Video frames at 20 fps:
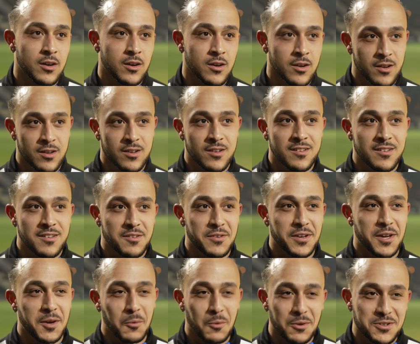I
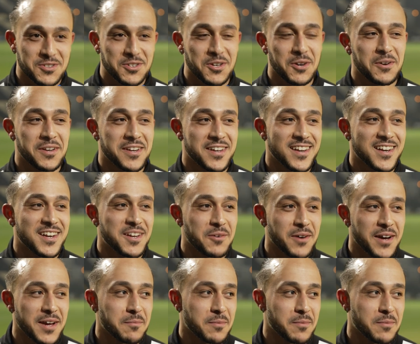think it was going in anyway,